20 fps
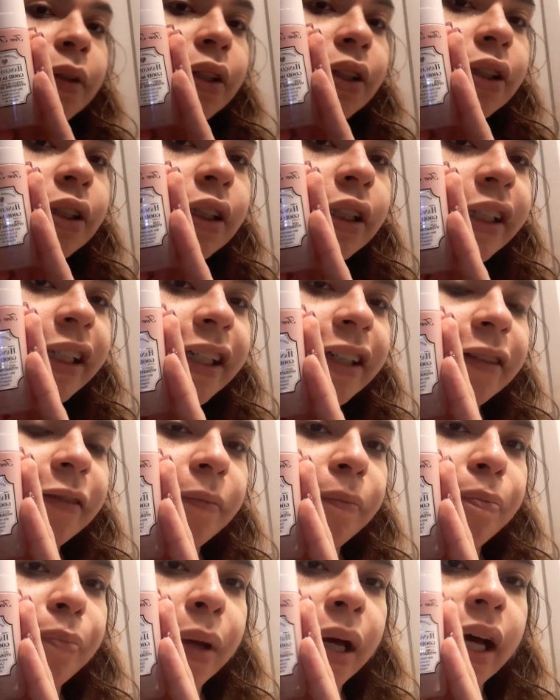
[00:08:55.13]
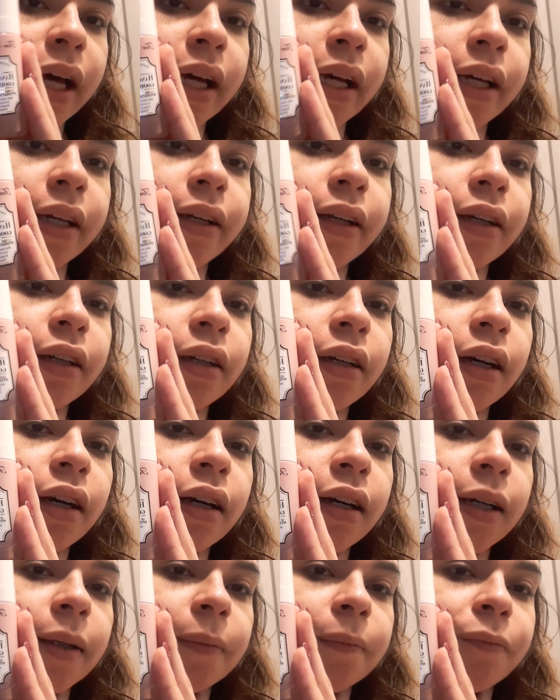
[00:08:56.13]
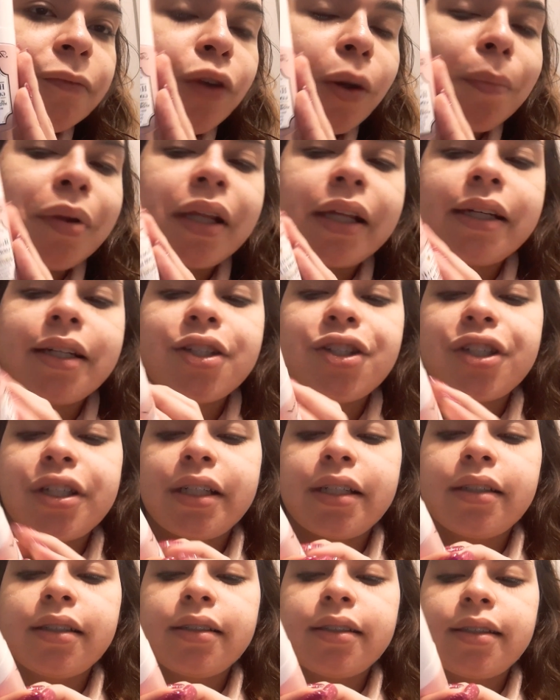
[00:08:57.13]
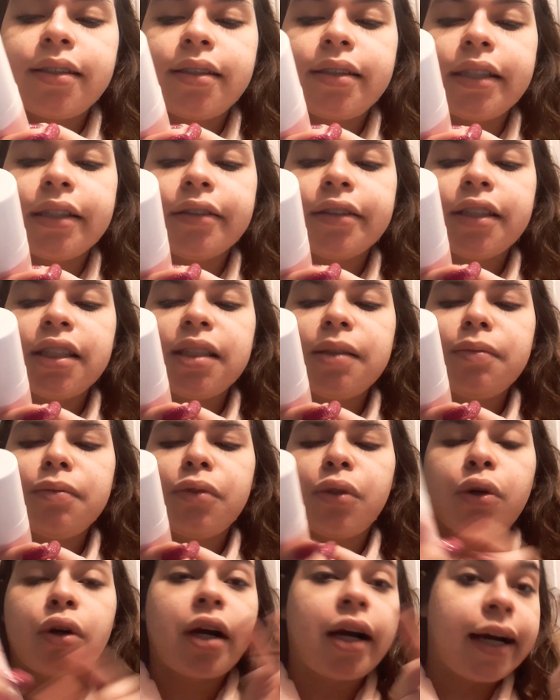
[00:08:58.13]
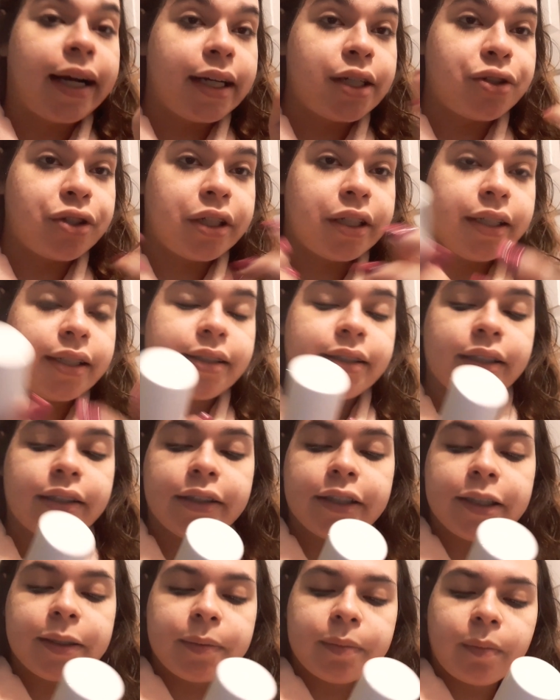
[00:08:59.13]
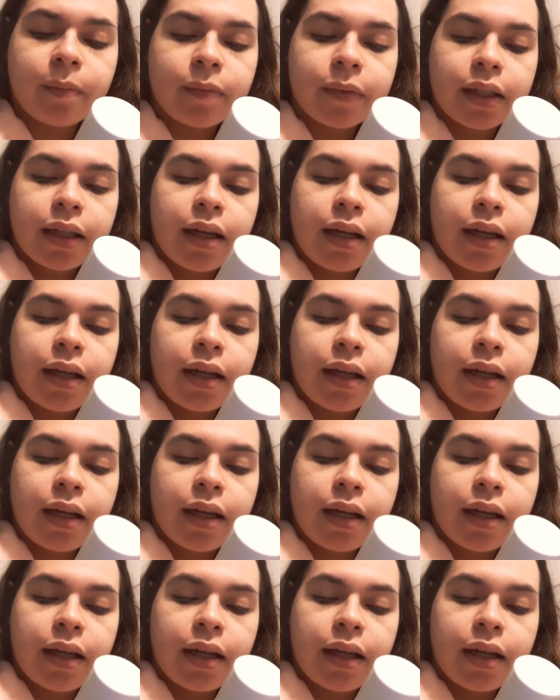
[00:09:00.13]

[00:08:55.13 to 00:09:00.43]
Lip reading: Good in Bed Replenishing Serum or Hydrating Serum.